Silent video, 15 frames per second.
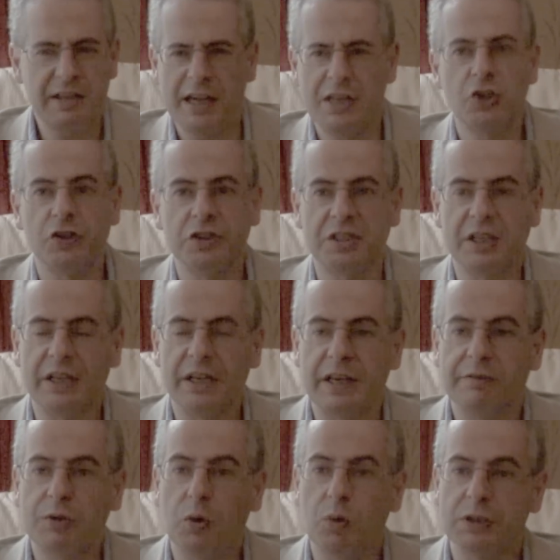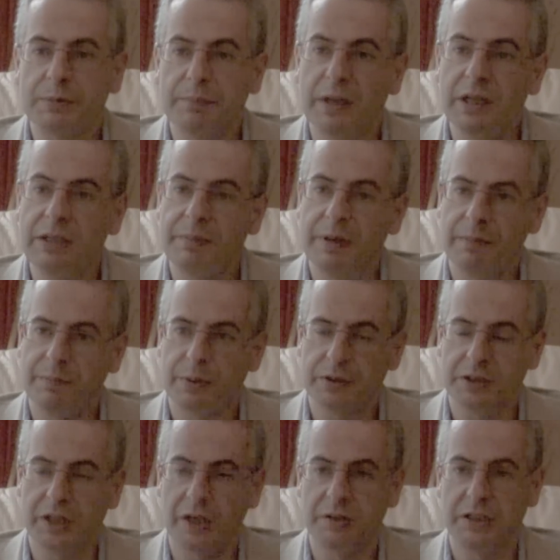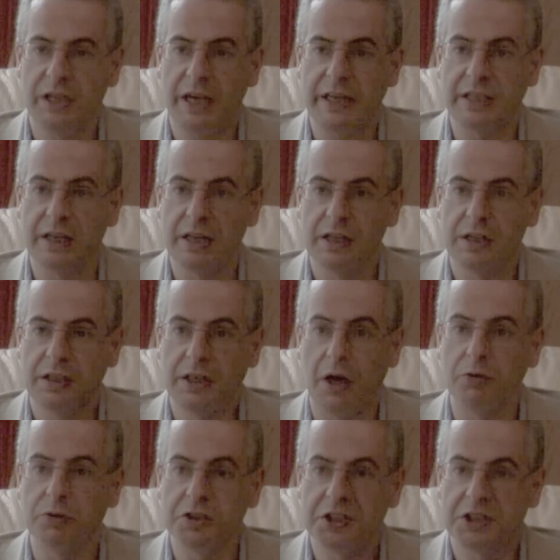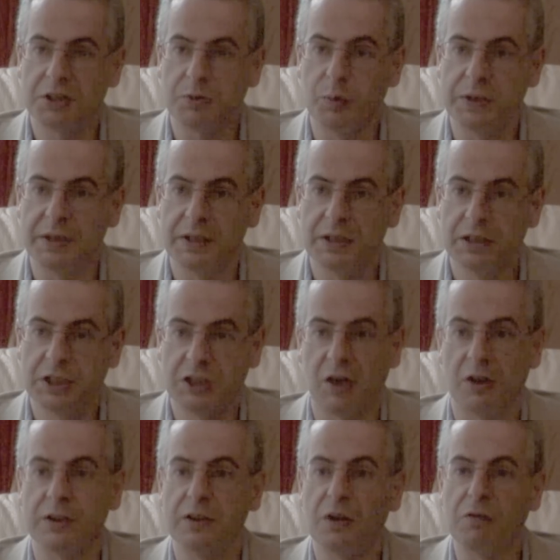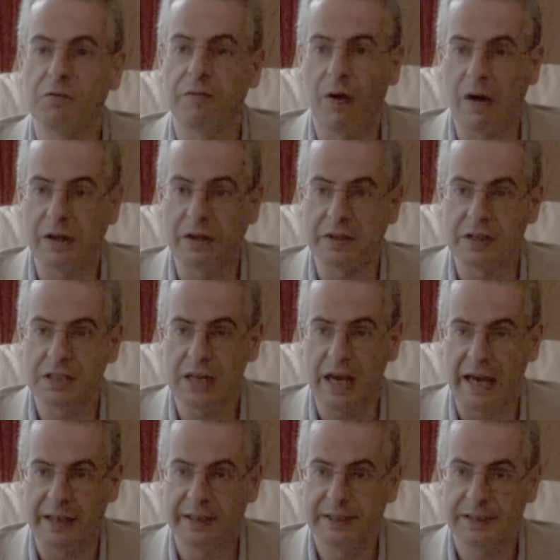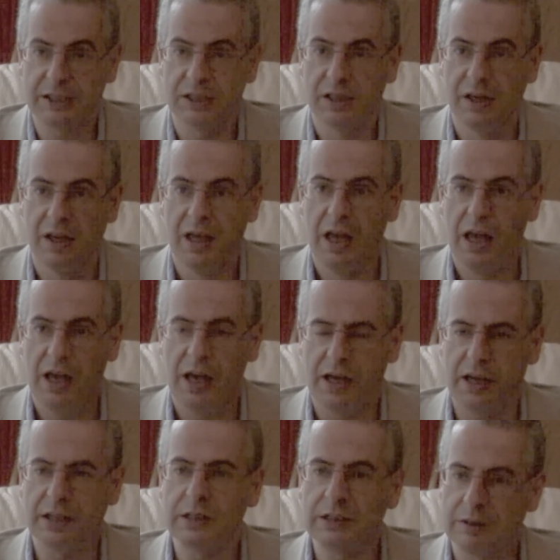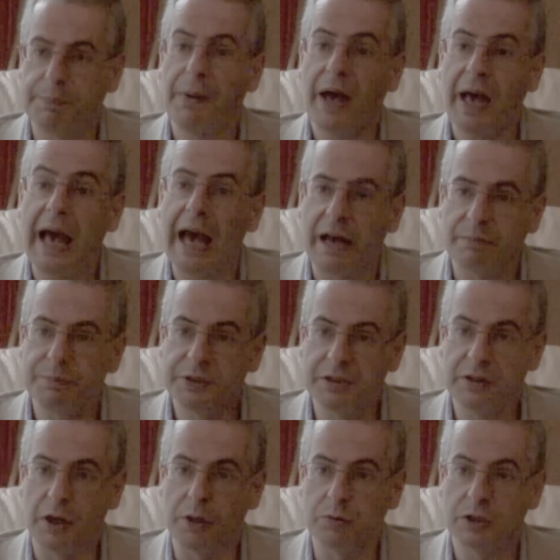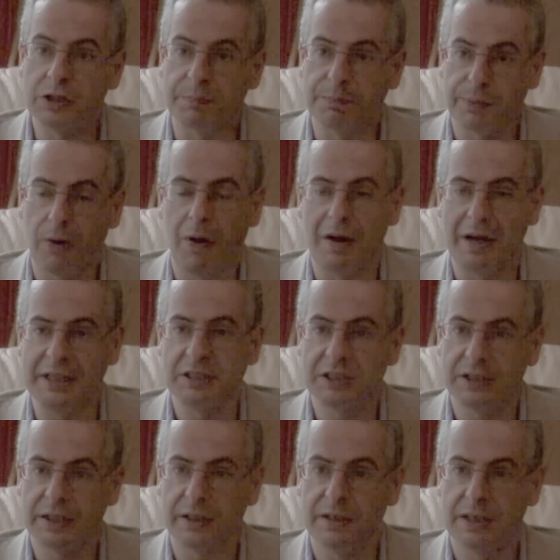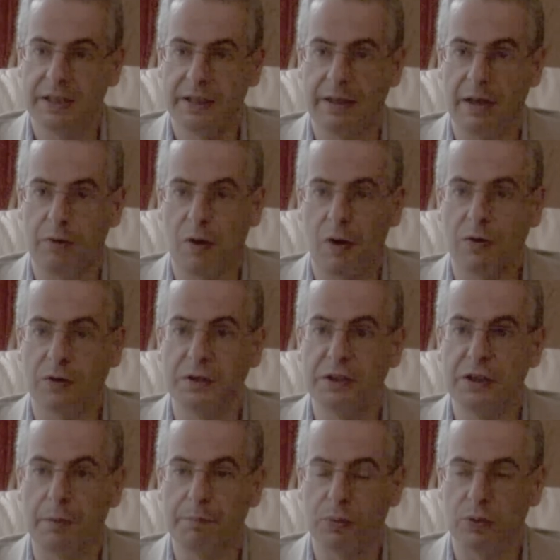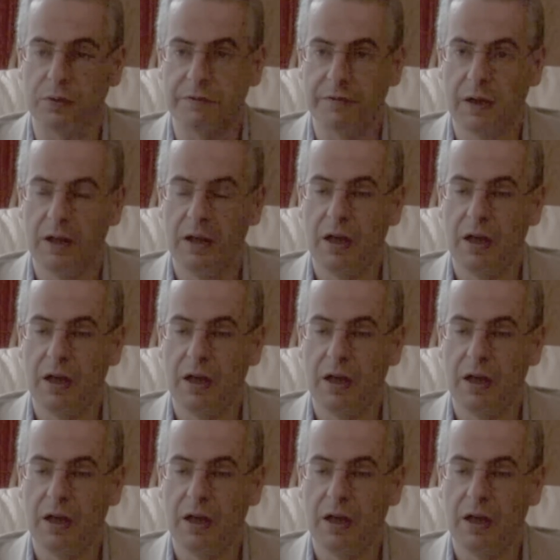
Interestingly, of course, many people associate ghosts with sudden and violent deaths. And it's perhaps no surprise that there are a number of